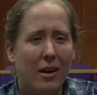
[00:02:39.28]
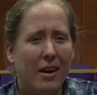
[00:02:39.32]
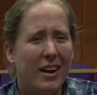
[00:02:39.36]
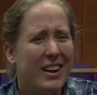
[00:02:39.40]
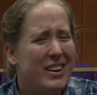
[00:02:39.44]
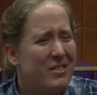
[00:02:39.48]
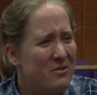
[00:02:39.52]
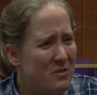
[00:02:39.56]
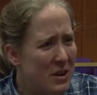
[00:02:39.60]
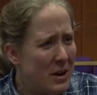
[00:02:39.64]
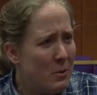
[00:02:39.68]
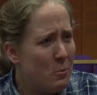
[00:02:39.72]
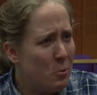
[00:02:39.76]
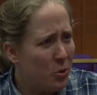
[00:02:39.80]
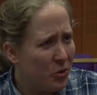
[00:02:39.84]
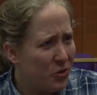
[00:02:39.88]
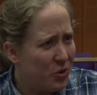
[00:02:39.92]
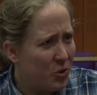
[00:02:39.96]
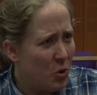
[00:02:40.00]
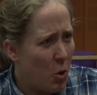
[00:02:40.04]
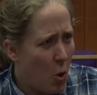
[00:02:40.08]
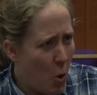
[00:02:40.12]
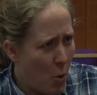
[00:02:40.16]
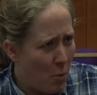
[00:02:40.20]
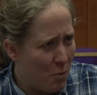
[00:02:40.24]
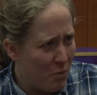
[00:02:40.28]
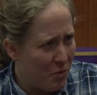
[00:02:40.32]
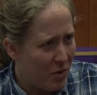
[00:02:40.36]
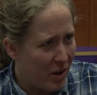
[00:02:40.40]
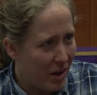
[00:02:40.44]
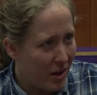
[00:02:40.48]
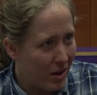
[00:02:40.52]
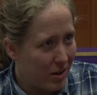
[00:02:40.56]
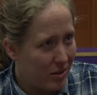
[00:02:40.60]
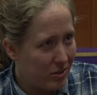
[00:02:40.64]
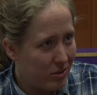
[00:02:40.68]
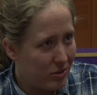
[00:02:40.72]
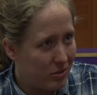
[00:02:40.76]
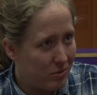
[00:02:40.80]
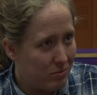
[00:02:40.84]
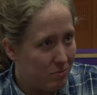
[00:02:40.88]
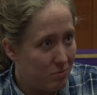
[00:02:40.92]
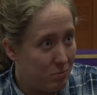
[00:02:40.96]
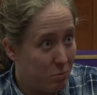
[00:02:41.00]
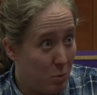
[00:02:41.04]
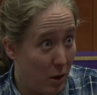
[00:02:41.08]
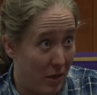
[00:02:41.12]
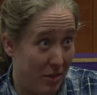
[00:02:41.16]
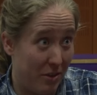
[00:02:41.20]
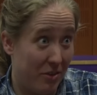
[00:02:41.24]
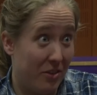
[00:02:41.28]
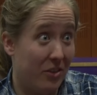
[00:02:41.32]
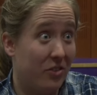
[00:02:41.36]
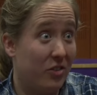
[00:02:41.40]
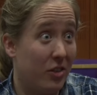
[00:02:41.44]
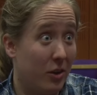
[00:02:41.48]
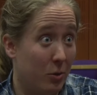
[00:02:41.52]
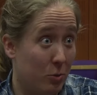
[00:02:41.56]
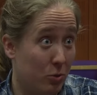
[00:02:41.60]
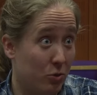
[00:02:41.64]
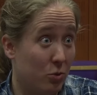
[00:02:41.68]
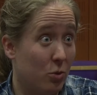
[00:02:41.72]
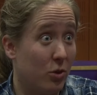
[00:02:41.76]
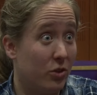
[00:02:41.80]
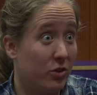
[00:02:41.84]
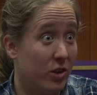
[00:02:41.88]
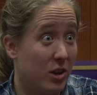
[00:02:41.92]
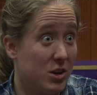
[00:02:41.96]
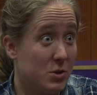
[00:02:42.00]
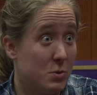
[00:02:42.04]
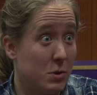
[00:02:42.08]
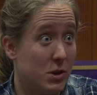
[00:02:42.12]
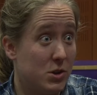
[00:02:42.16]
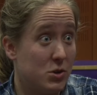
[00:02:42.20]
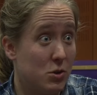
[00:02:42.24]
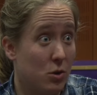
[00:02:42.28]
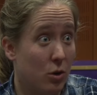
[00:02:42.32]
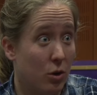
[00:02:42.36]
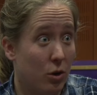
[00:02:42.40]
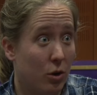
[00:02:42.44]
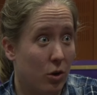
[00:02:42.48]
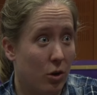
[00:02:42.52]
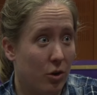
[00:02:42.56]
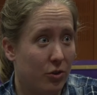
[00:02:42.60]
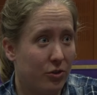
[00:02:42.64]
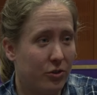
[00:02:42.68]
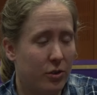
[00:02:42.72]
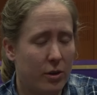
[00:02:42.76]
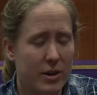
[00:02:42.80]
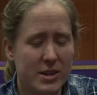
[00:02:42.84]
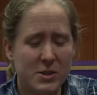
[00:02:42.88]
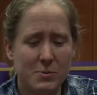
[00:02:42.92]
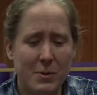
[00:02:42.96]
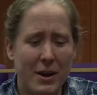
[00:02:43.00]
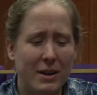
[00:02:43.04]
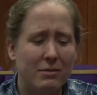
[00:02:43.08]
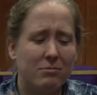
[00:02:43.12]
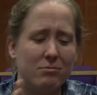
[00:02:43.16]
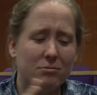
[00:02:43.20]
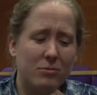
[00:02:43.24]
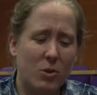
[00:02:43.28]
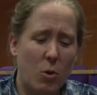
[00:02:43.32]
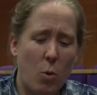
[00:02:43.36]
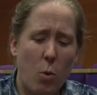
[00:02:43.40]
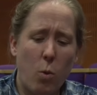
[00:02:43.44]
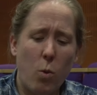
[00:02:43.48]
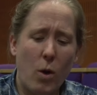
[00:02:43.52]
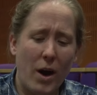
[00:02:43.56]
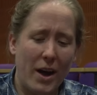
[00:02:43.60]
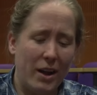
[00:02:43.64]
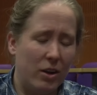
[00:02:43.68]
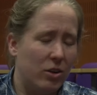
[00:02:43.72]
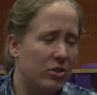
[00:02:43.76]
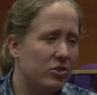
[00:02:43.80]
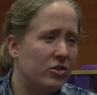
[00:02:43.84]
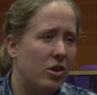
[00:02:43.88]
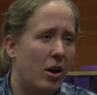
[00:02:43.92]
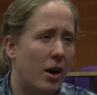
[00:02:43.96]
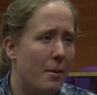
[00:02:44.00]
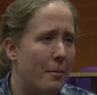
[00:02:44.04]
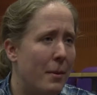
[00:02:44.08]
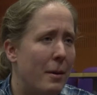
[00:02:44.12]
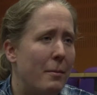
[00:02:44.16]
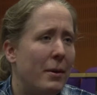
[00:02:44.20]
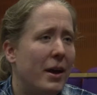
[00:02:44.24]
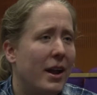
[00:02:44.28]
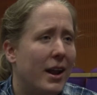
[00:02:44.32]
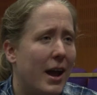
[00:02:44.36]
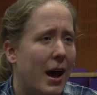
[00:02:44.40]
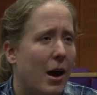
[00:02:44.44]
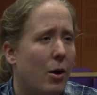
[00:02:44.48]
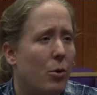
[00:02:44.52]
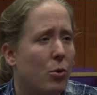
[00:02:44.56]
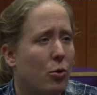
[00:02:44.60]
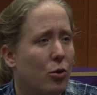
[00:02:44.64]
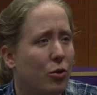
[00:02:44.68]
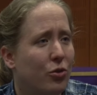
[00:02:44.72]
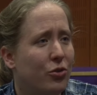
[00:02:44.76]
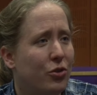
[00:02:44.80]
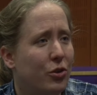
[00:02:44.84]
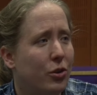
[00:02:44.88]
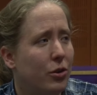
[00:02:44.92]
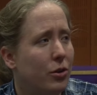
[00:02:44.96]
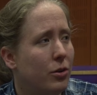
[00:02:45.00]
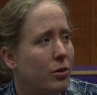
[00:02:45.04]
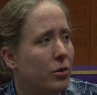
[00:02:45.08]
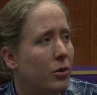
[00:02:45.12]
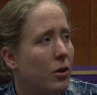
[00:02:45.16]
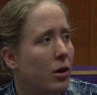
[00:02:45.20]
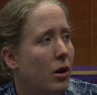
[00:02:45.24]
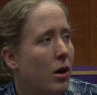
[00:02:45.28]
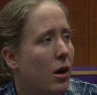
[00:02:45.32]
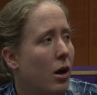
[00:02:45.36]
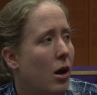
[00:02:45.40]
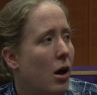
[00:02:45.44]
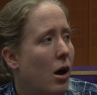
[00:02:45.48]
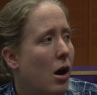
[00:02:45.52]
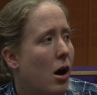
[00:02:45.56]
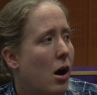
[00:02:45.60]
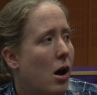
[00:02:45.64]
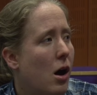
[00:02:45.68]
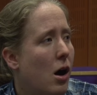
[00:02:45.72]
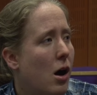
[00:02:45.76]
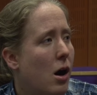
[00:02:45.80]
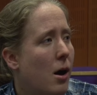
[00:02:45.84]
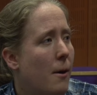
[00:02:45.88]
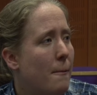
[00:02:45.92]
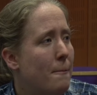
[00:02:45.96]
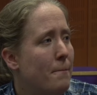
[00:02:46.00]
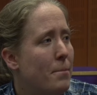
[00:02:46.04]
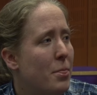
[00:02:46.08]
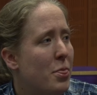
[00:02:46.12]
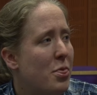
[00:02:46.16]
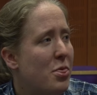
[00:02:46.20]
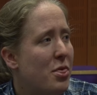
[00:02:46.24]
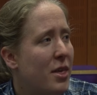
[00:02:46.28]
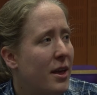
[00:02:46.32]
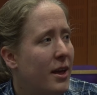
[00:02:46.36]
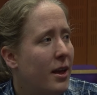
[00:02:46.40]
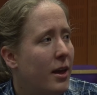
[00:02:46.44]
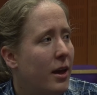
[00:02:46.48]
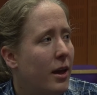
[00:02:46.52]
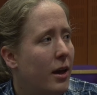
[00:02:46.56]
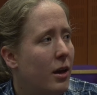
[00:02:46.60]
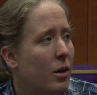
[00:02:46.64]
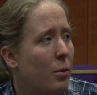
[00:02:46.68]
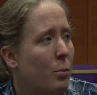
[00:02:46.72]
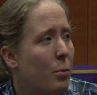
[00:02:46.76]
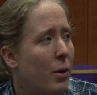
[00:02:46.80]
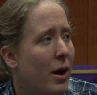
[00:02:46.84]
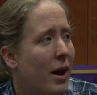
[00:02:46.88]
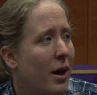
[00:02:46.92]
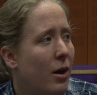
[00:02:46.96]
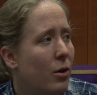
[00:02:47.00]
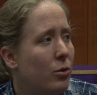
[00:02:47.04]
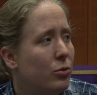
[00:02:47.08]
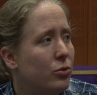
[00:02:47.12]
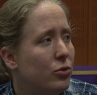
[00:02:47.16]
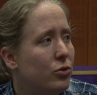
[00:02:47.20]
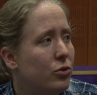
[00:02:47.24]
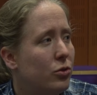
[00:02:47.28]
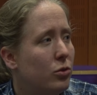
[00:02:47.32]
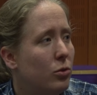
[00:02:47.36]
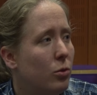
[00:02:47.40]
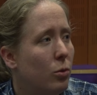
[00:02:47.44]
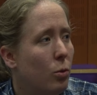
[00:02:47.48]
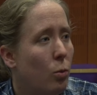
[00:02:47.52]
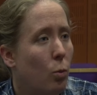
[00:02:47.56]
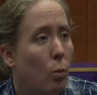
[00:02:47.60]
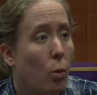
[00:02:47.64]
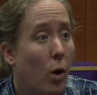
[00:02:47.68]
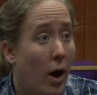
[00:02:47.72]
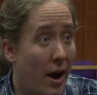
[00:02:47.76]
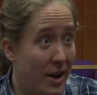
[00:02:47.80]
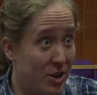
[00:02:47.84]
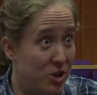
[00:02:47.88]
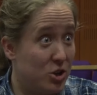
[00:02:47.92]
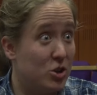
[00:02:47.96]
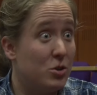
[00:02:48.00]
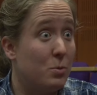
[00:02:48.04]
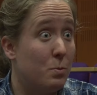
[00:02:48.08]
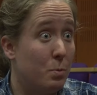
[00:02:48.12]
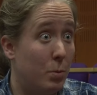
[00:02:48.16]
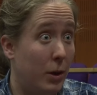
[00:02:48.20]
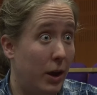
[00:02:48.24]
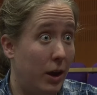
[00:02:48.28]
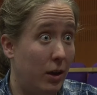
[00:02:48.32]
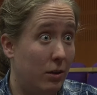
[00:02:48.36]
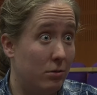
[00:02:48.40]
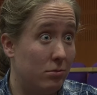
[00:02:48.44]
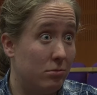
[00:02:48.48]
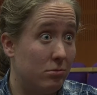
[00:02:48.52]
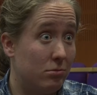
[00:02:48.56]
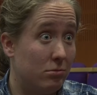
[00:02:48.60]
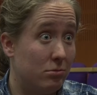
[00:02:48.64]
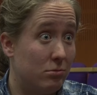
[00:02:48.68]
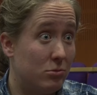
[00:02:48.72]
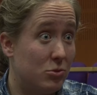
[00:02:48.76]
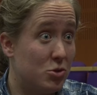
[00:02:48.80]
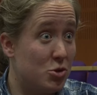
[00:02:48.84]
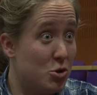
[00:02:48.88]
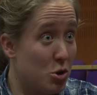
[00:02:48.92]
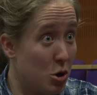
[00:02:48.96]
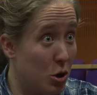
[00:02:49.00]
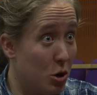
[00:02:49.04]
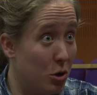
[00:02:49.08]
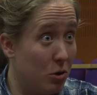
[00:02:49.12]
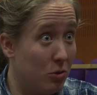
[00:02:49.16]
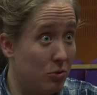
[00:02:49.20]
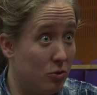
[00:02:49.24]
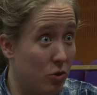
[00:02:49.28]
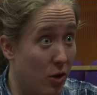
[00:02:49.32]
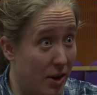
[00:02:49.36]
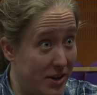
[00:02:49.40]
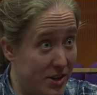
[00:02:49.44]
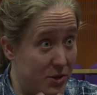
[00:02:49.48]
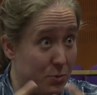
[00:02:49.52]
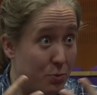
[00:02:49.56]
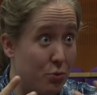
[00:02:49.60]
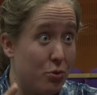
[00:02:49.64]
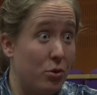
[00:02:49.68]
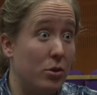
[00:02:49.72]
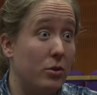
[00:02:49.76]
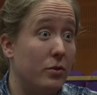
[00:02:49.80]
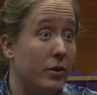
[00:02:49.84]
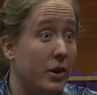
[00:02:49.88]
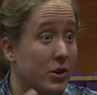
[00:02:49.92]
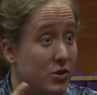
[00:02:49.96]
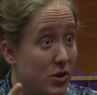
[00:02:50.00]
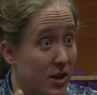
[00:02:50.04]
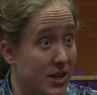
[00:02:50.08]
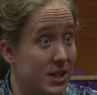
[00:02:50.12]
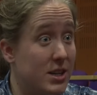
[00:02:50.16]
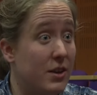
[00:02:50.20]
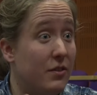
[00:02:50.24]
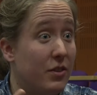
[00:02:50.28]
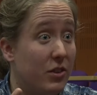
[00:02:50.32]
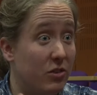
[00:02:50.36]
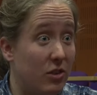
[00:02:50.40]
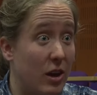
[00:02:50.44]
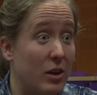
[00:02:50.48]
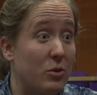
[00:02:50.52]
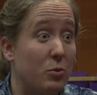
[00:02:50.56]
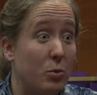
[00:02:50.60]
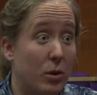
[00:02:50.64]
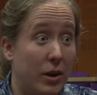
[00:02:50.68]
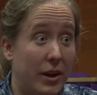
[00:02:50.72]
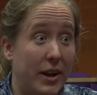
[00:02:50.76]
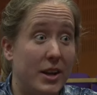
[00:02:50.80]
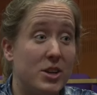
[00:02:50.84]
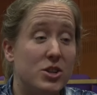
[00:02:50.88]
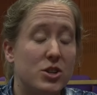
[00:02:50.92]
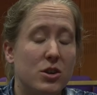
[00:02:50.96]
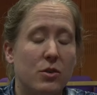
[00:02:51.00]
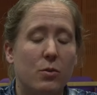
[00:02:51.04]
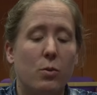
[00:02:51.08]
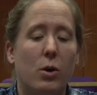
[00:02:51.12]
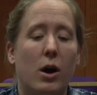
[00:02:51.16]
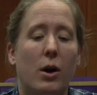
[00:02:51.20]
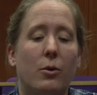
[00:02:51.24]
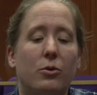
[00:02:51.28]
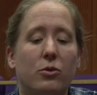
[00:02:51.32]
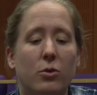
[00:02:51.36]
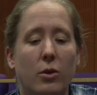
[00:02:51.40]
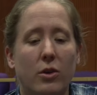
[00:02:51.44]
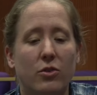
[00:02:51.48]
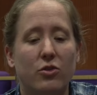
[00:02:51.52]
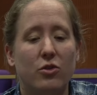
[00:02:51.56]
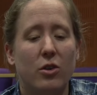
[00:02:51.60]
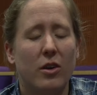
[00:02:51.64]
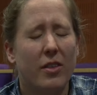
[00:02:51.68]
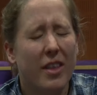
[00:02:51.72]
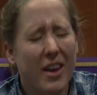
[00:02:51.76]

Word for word: And it really wasn't obvious whether this thing was always going to be true or not. So I spent quite a long time, maybe an hour or two, um, thinking about why it should be true, trying to prove it, trying to give this explanation of why it was always true.